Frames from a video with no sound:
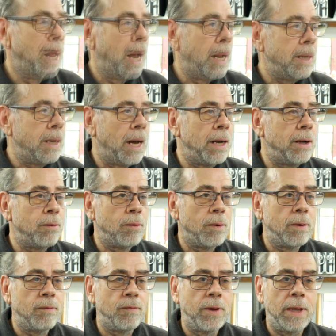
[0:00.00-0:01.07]
And
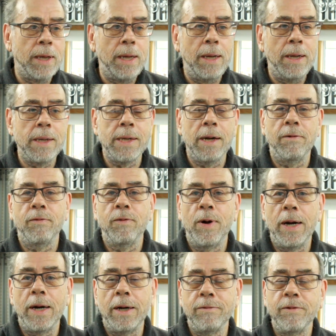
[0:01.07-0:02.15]
all of the
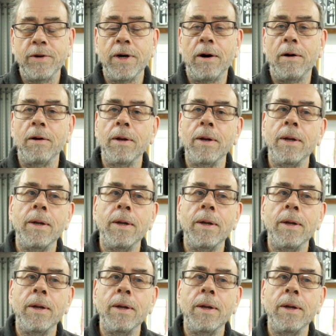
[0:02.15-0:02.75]
software I've got